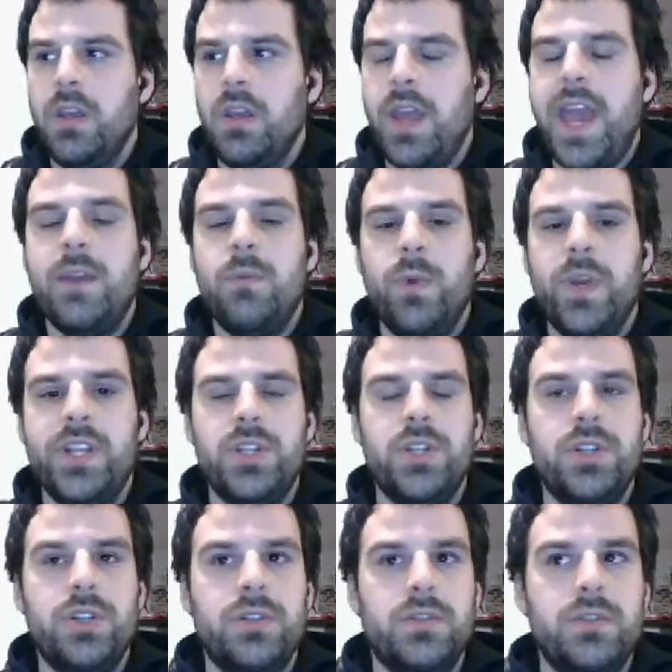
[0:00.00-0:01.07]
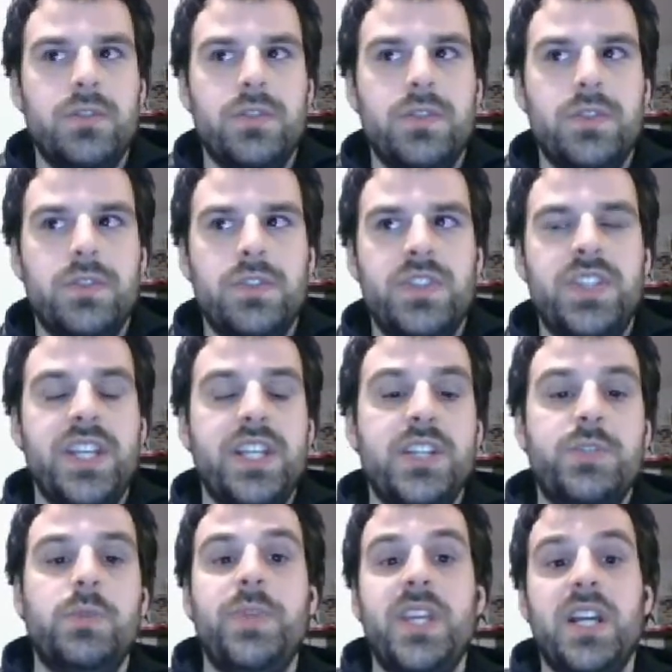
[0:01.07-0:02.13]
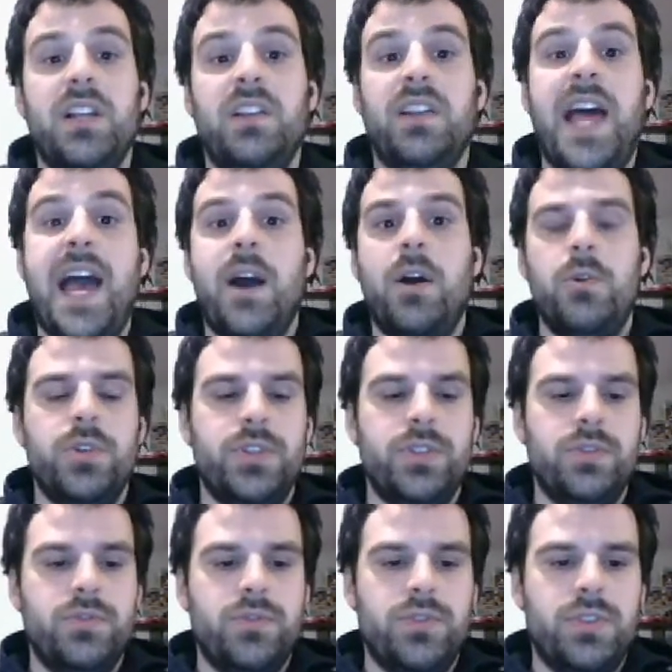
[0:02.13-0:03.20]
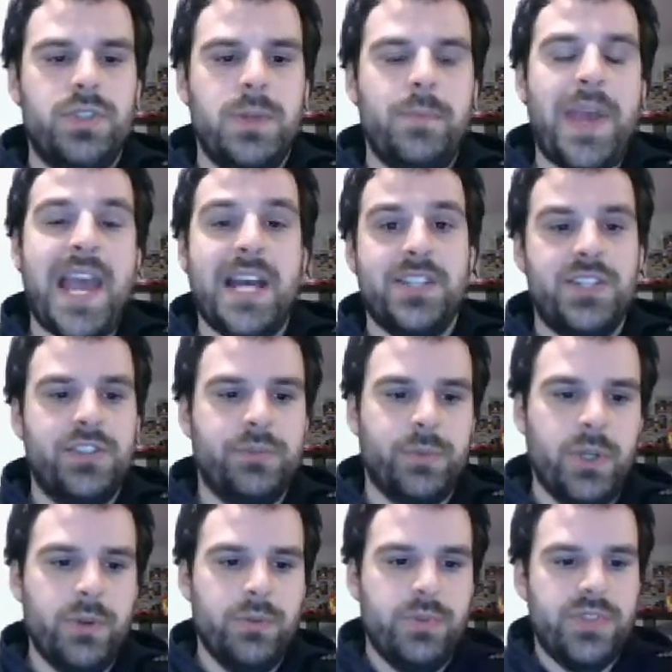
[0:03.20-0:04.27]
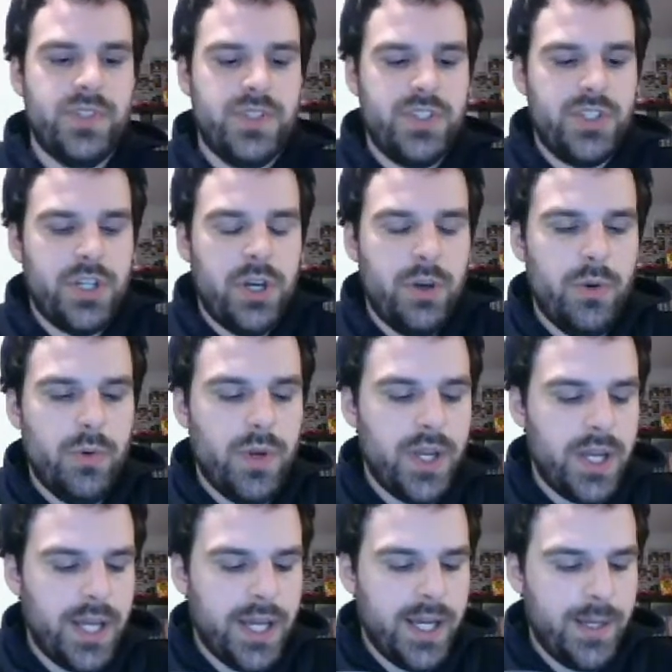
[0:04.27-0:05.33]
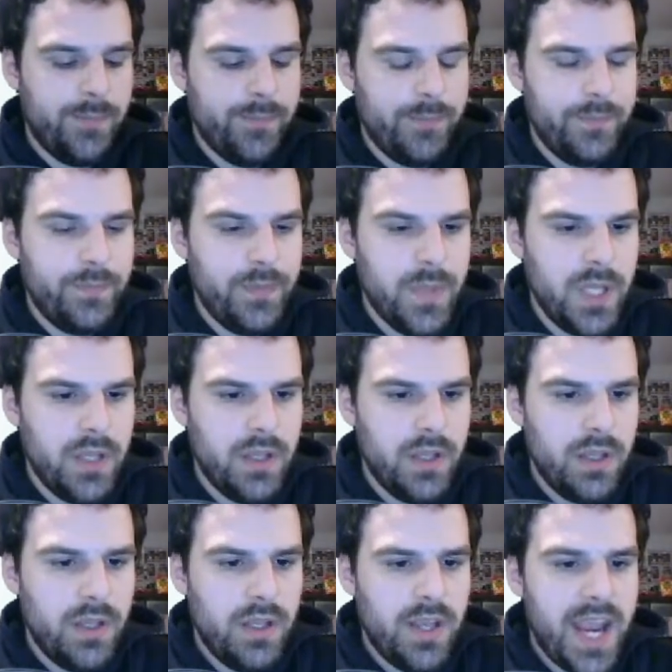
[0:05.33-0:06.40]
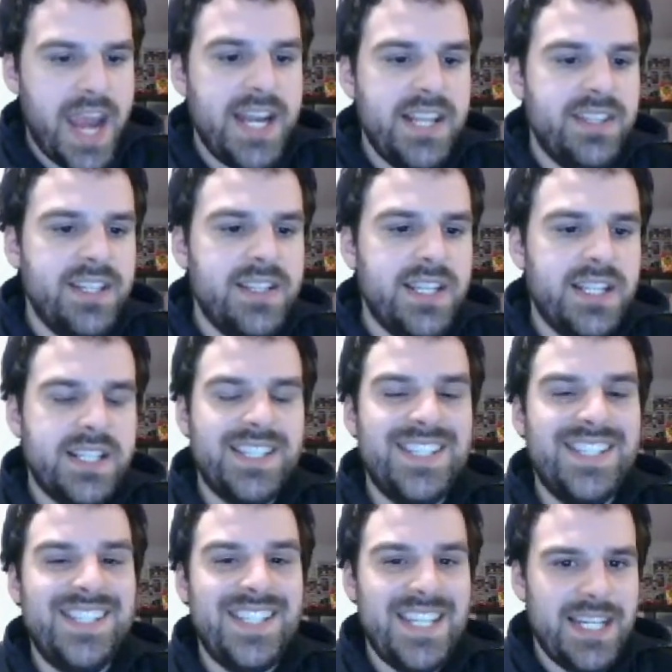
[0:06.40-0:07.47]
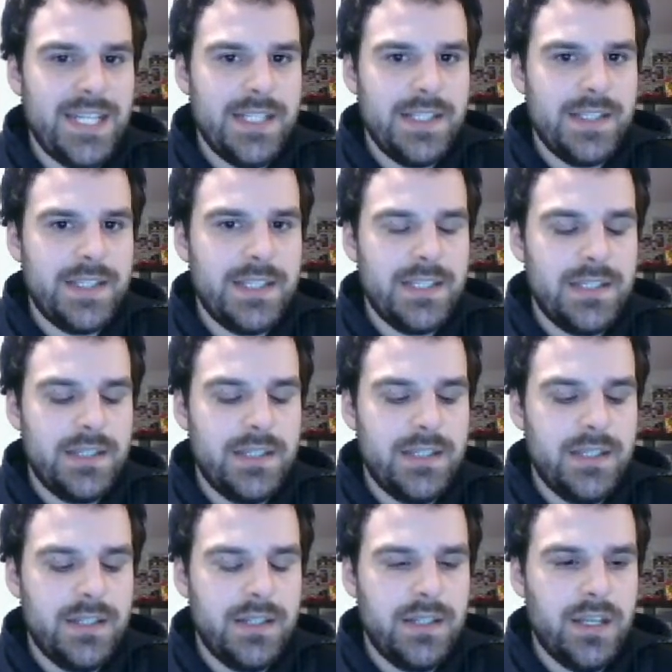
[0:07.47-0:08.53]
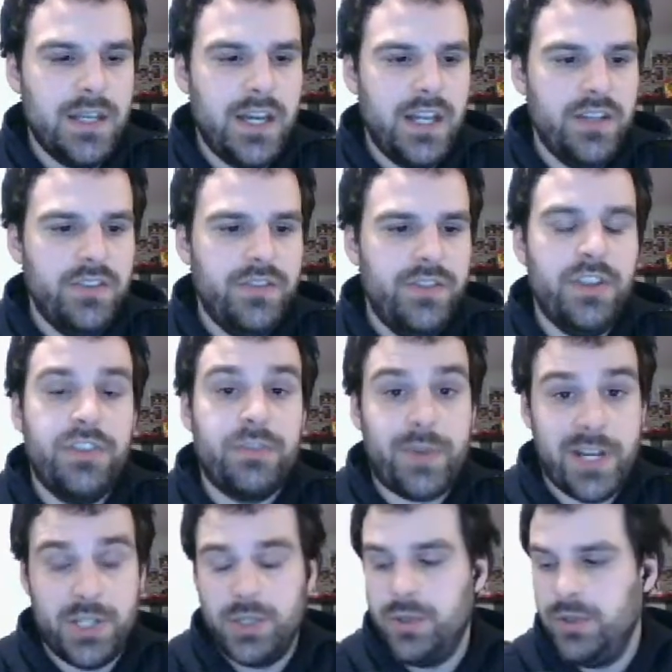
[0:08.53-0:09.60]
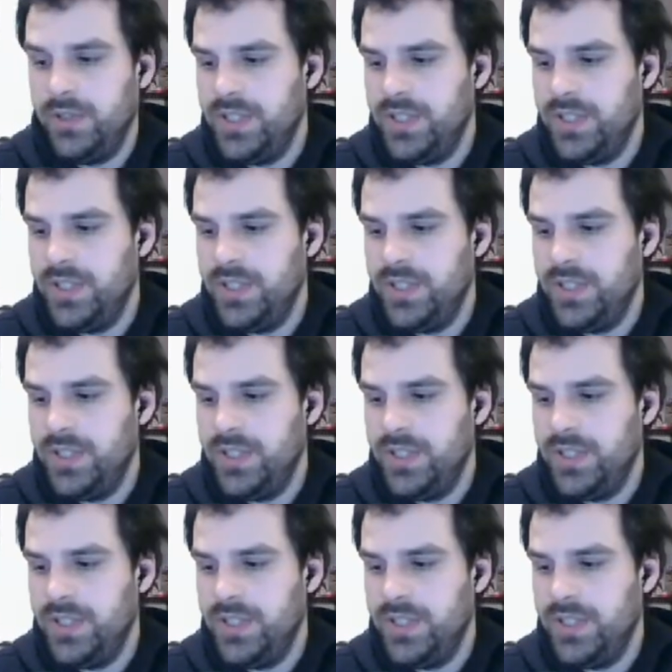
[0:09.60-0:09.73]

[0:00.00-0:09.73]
at which things will be allowed to pass through. So anything that exceeds the threshold